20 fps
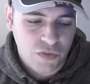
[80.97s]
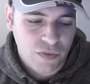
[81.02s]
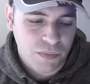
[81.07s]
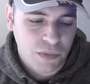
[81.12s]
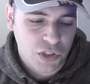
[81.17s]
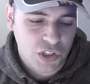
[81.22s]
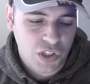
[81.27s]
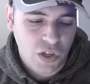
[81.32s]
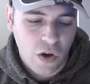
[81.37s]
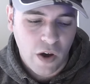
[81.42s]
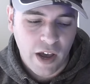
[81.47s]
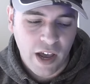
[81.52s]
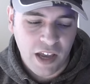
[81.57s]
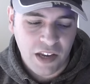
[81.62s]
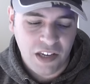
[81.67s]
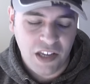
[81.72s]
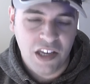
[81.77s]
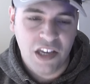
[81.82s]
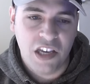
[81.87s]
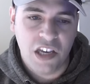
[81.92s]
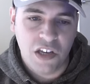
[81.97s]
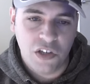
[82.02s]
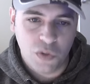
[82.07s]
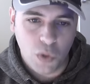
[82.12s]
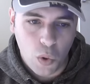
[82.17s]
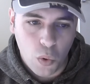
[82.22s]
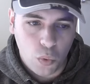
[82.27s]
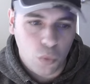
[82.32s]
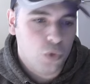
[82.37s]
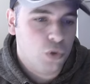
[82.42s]
from this guy, and he's
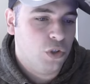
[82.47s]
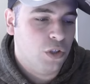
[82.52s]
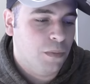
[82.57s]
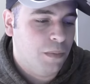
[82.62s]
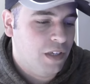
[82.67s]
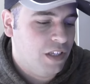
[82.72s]
awesome.